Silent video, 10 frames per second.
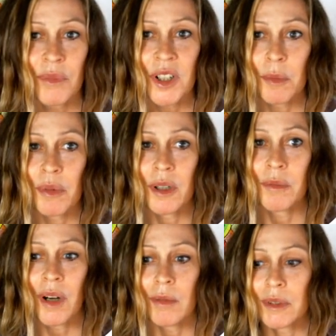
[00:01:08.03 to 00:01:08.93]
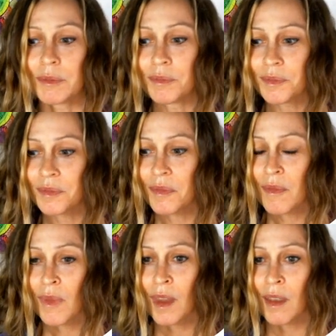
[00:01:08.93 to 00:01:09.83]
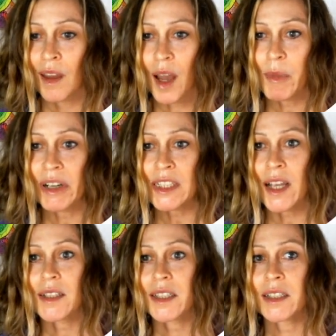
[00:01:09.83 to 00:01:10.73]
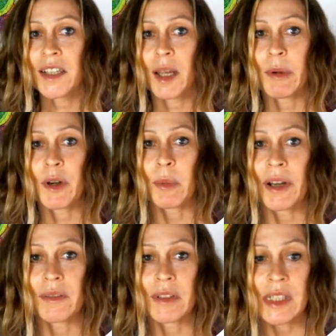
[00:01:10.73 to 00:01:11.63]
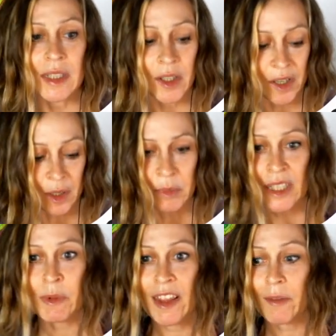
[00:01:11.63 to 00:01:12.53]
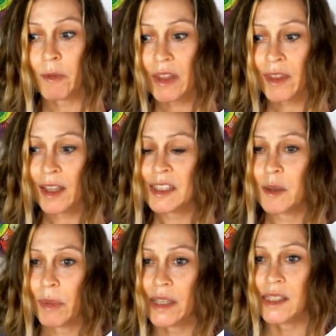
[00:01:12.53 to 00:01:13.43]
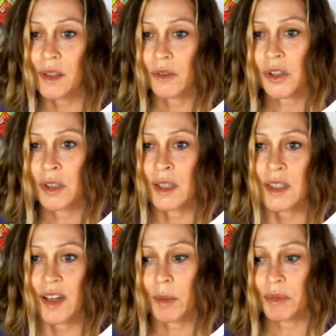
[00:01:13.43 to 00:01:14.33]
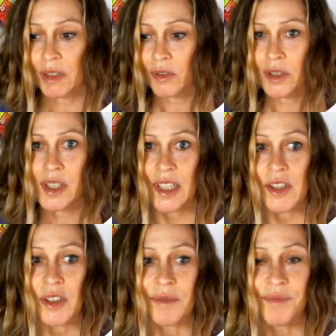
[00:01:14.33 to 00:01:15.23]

Pretty important problem. I'm here to talk to you today about our biodiversity credit because we think it's the best solution to stop deforestation.